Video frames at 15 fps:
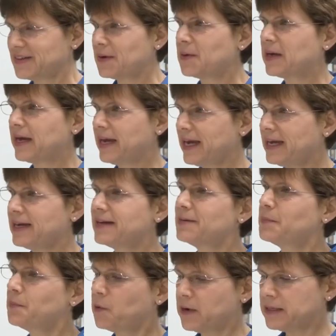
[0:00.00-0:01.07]
Okay.
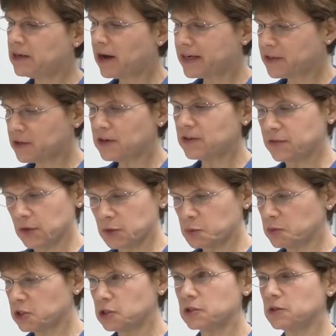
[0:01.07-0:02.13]
Boy, dog, girl, those
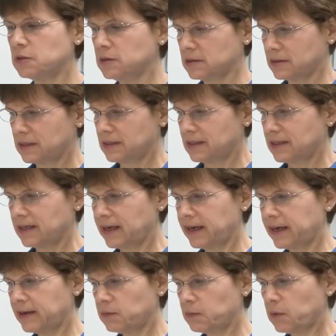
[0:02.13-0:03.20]
will do.
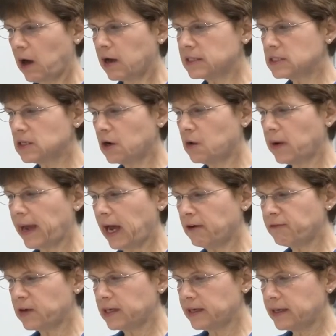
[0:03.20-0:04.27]
And also
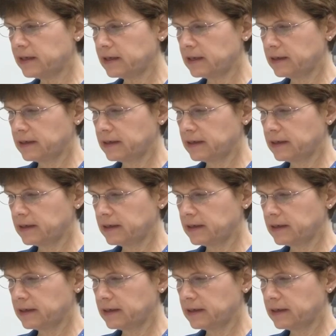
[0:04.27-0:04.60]
affricate.